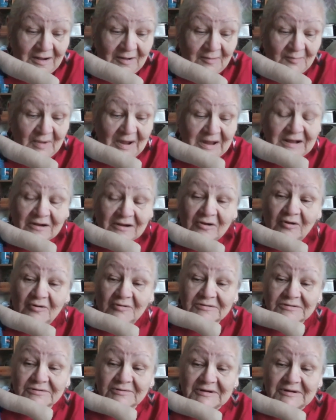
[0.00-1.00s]
My
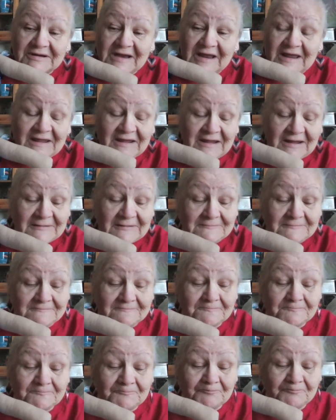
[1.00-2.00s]
clothes were taken.
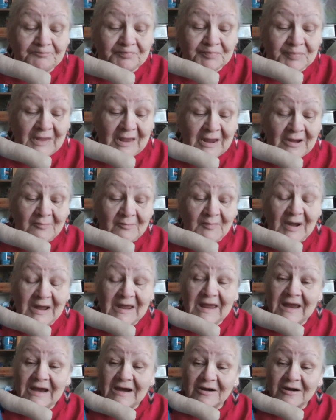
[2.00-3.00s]
My
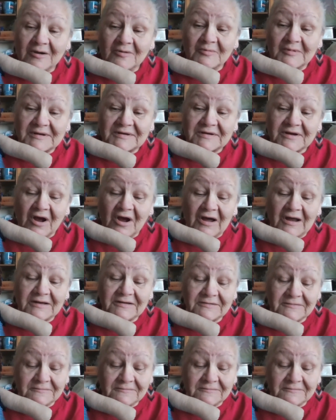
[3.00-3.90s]
hair was cut.